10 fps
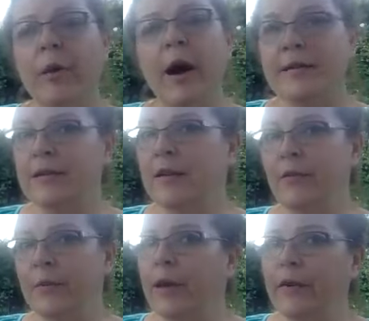
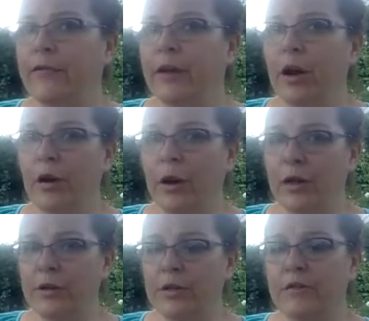positive and benefit our
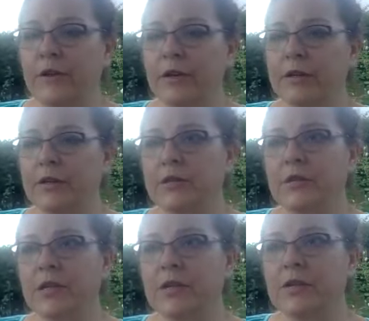energy
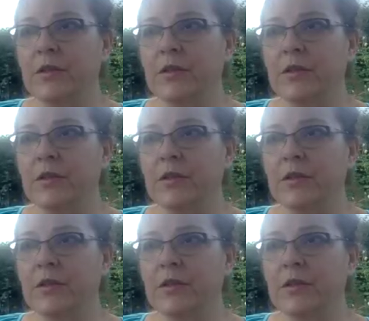fields, it's